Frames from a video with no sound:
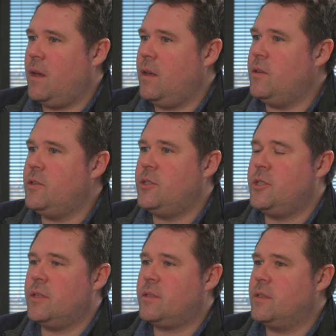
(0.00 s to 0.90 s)
It
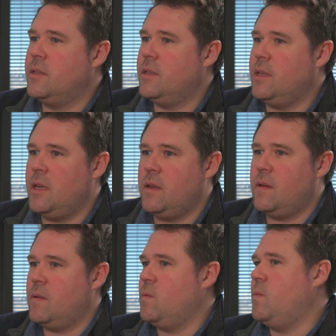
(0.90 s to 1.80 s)
just
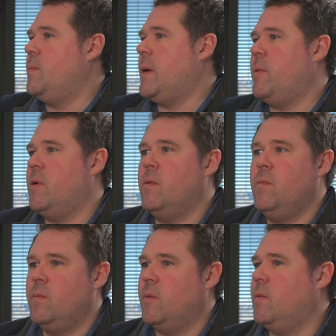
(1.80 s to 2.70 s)
remember
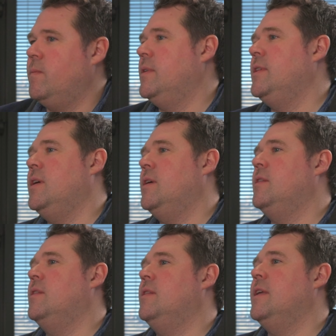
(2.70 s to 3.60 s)

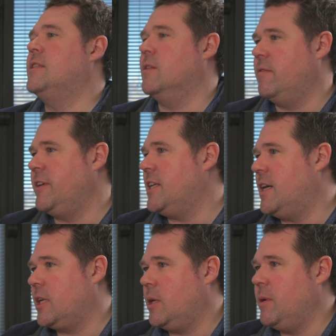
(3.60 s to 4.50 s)
it's a living
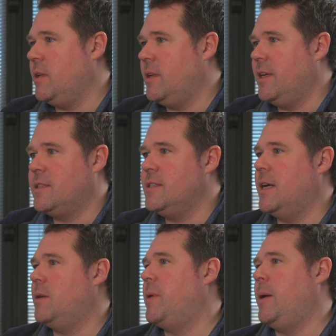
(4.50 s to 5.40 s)
document. It's
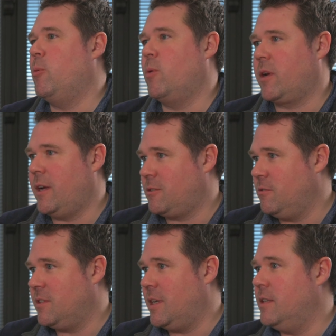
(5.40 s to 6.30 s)
not a paperwork
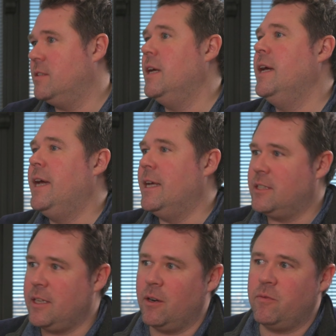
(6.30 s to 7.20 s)
exercise. It's
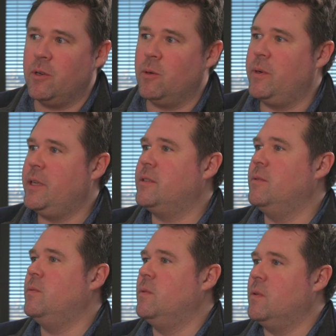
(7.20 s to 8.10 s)
there for a
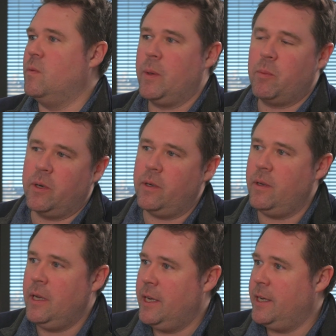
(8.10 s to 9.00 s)
reason. We put it
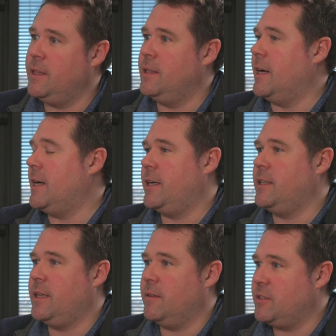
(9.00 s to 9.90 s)
in the
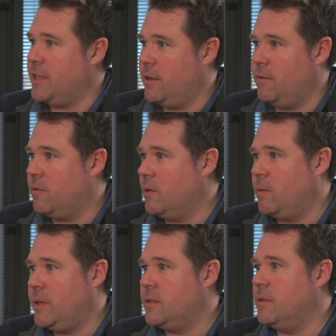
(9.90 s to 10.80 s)
IATF standard for a
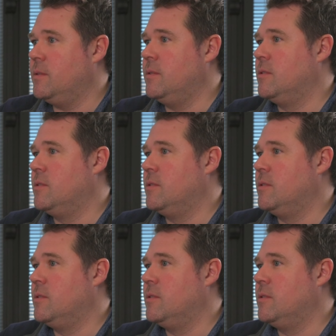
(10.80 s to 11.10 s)
reason.